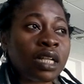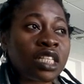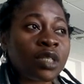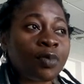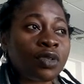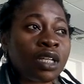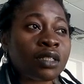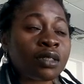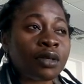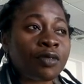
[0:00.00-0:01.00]
that
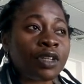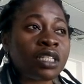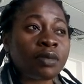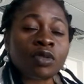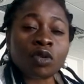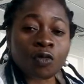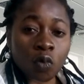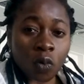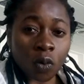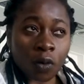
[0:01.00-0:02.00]
protect victims of
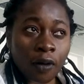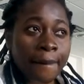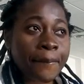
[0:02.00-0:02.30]
war.